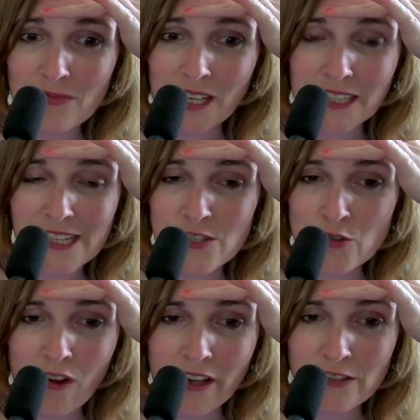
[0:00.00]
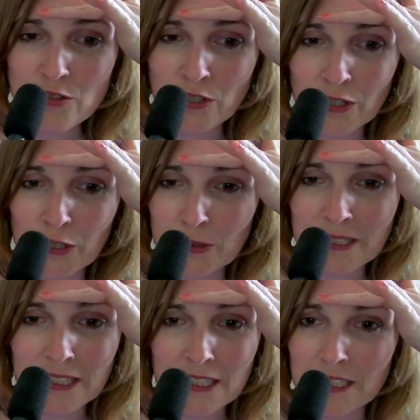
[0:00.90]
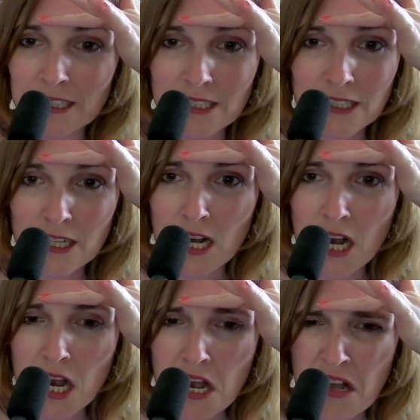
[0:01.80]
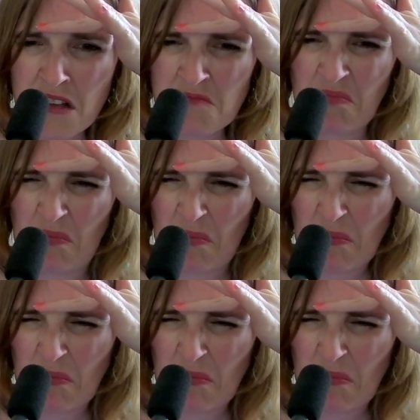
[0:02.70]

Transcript: Let's try to. Yeah, there's that.